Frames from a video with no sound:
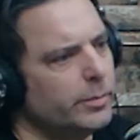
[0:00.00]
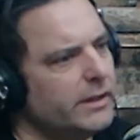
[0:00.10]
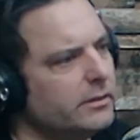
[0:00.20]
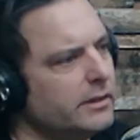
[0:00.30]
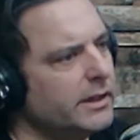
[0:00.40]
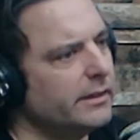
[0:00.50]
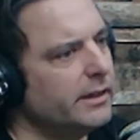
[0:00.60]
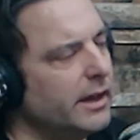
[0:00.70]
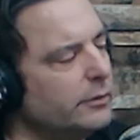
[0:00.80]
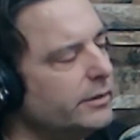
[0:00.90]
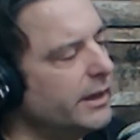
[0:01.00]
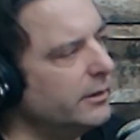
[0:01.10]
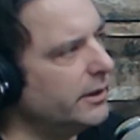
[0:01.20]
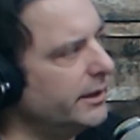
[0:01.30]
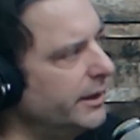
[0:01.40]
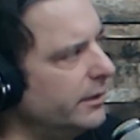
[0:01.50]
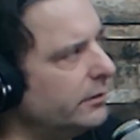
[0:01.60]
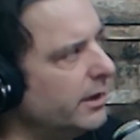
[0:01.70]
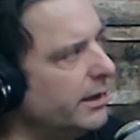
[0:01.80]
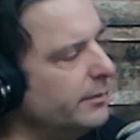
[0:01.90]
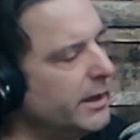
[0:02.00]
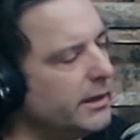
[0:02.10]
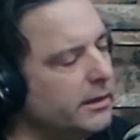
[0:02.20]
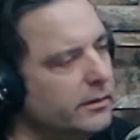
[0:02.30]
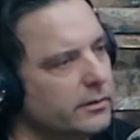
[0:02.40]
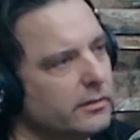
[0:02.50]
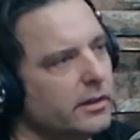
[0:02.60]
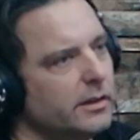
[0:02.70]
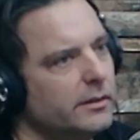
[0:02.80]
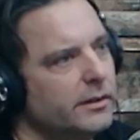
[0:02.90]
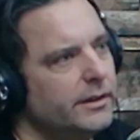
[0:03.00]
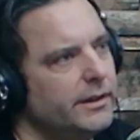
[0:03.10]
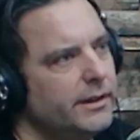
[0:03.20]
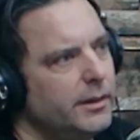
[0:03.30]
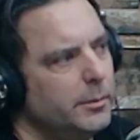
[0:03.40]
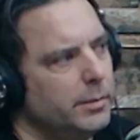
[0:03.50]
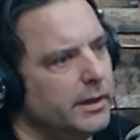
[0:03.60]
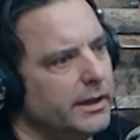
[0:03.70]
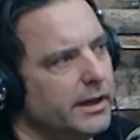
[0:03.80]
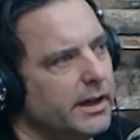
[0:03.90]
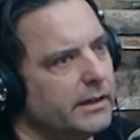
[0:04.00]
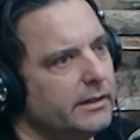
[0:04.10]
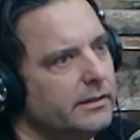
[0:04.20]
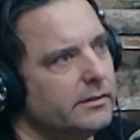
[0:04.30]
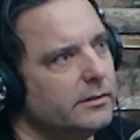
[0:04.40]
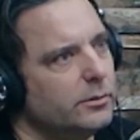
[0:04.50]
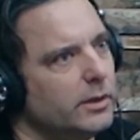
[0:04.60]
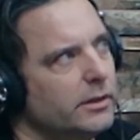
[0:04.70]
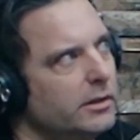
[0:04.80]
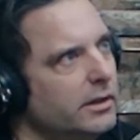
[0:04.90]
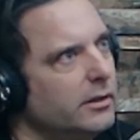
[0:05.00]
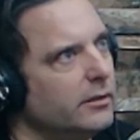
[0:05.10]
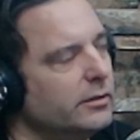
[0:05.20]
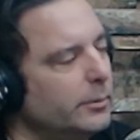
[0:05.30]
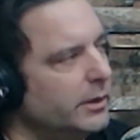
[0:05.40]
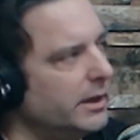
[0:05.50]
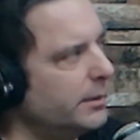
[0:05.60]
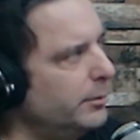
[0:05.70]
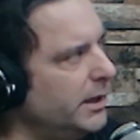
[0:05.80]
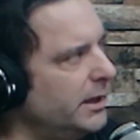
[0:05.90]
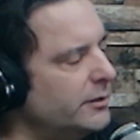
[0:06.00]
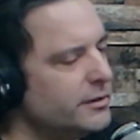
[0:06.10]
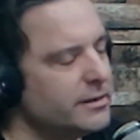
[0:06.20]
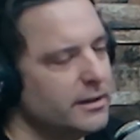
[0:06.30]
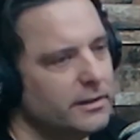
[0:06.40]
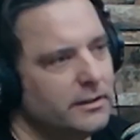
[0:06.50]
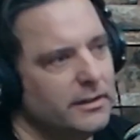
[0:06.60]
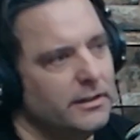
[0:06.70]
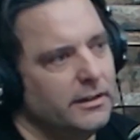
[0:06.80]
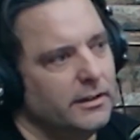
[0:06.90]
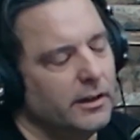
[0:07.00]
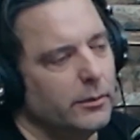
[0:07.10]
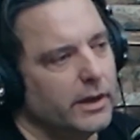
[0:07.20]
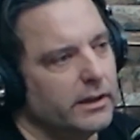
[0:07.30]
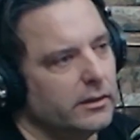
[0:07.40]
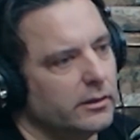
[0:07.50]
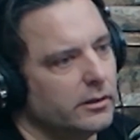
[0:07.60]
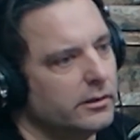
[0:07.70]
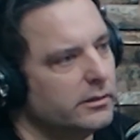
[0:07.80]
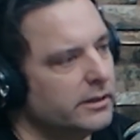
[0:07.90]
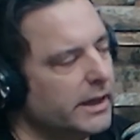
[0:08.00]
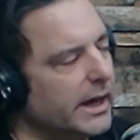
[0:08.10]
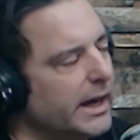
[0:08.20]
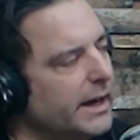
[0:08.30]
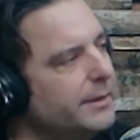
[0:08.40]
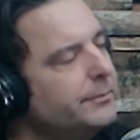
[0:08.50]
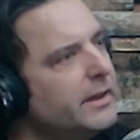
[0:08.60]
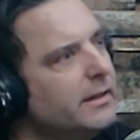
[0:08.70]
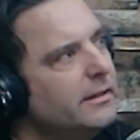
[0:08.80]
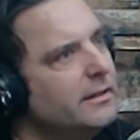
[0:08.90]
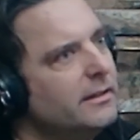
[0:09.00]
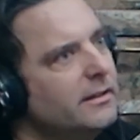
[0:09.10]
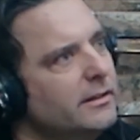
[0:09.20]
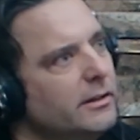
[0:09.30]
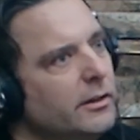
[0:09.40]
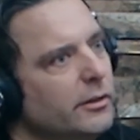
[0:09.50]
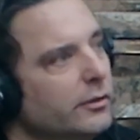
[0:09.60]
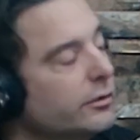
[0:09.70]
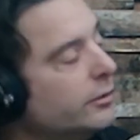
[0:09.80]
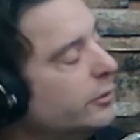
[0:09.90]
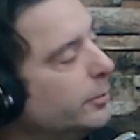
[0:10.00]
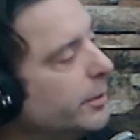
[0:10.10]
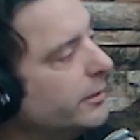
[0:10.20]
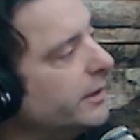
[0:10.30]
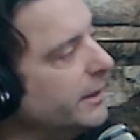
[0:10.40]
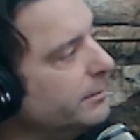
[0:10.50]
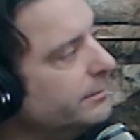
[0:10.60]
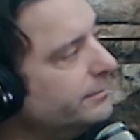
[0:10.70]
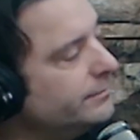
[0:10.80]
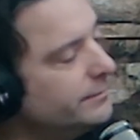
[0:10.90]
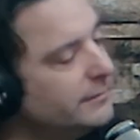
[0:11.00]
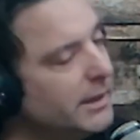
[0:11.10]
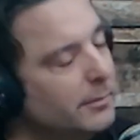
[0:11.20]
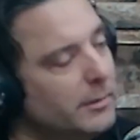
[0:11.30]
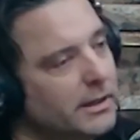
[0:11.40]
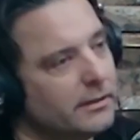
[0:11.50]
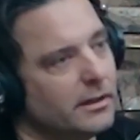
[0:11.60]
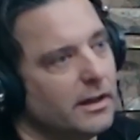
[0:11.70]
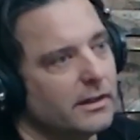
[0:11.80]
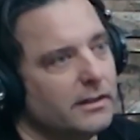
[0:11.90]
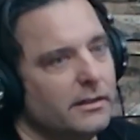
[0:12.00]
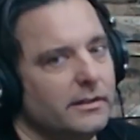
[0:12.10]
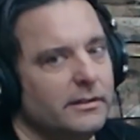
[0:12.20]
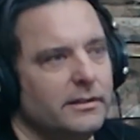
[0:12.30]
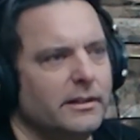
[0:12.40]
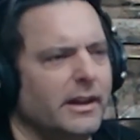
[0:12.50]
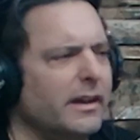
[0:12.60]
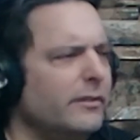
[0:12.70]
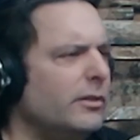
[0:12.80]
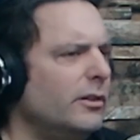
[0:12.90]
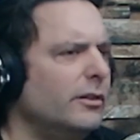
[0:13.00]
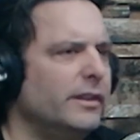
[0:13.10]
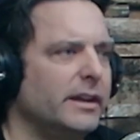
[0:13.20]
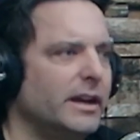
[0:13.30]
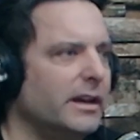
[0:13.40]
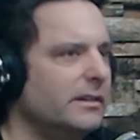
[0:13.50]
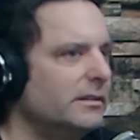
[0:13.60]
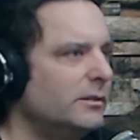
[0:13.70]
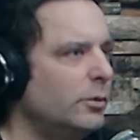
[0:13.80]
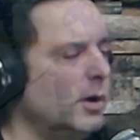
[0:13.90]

so basically, on the outside looking in, so I, my kids are done playing hockey. This is what you hear someone like me, just a, a regular guy. You hear there's a super team in Minnetonka, I've heard they got